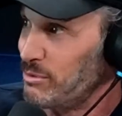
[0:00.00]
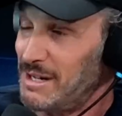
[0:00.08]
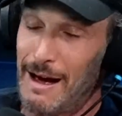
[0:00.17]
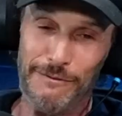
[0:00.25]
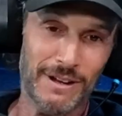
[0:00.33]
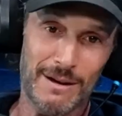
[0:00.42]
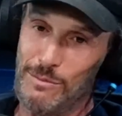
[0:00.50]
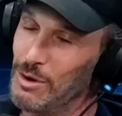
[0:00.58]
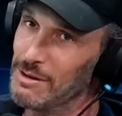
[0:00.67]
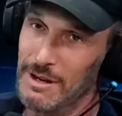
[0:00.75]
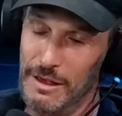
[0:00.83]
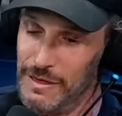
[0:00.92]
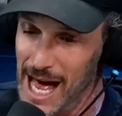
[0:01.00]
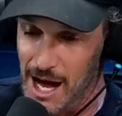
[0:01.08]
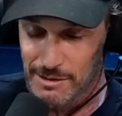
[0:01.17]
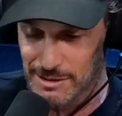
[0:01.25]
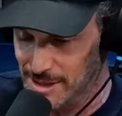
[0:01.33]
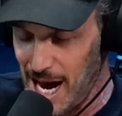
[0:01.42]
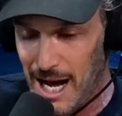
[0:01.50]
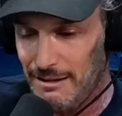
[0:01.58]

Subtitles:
Definitely more than $1,000.